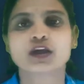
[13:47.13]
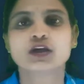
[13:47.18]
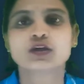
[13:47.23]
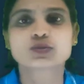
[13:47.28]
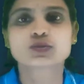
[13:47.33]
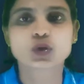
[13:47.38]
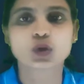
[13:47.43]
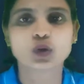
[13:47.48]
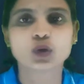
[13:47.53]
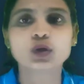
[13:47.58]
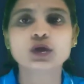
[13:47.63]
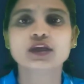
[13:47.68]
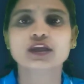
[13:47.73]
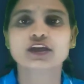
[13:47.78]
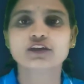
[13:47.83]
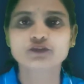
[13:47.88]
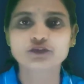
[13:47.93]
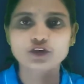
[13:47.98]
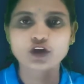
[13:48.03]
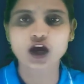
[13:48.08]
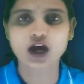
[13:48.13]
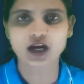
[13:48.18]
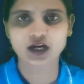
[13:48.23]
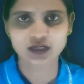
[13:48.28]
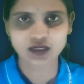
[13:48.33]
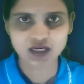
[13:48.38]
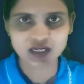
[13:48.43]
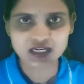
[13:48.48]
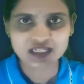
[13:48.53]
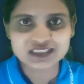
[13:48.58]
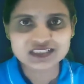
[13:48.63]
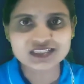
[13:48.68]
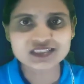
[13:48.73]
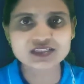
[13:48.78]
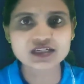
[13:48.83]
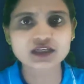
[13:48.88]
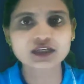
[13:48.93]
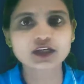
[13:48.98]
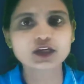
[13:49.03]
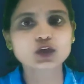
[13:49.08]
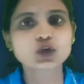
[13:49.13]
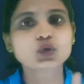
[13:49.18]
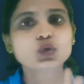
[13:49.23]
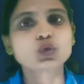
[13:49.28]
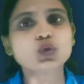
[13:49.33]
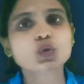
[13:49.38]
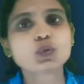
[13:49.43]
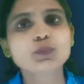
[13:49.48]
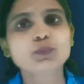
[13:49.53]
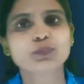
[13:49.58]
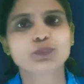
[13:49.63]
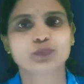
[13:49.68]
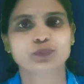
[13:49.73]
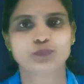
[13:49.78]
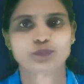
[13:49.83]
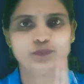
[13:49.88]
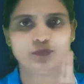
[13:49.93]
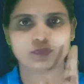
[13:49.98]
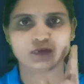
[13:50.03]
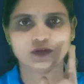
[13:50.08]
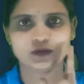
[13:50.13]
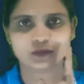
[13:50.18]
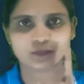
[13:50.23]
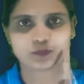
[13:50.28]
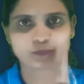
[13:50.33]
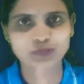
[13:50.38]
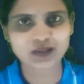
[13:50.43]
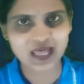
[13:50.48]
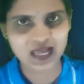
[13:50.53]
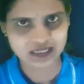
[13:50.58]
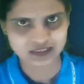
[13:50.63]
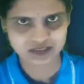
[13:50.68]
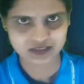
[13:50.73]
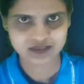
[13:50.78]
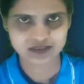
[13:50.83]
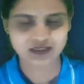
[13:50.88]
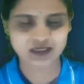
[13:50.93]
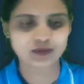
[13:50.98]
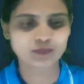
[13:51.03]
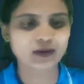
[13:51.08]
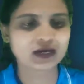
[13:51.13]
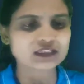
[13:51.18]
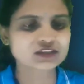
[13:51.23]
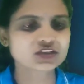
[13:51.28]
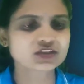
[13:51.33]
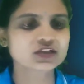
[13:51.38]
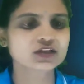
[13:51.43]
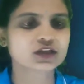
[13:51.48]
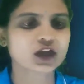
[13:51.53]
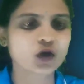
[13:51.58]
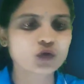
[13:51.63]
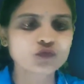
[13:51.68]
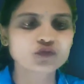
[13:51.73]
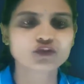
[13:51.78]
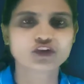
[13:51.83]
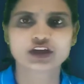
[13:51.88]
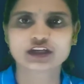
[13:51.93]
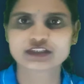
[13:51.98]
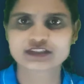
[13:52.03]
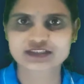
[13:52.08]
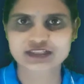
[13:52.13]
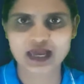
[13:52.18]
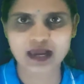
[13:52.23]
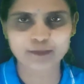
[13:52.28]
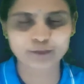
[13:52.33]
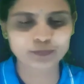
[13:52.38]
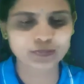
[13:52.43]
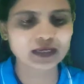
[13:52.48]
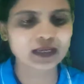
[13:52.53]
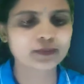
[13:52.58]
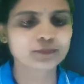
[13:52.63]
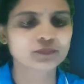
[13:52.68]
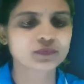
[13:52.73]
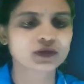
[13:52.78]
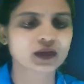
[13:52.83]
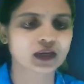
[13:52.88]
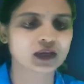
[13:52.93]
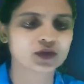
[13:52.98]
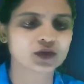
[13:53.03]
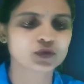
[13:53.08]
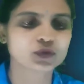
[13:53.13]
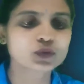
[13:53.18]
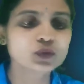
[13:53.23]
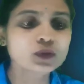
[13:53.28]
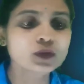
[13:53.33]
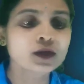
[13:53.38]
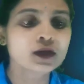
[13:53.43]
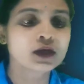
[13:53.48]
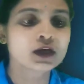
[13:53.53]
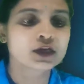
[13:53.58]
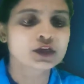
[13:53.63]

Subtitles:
So if you are considering two plants, imagine now, for example, I am telling you.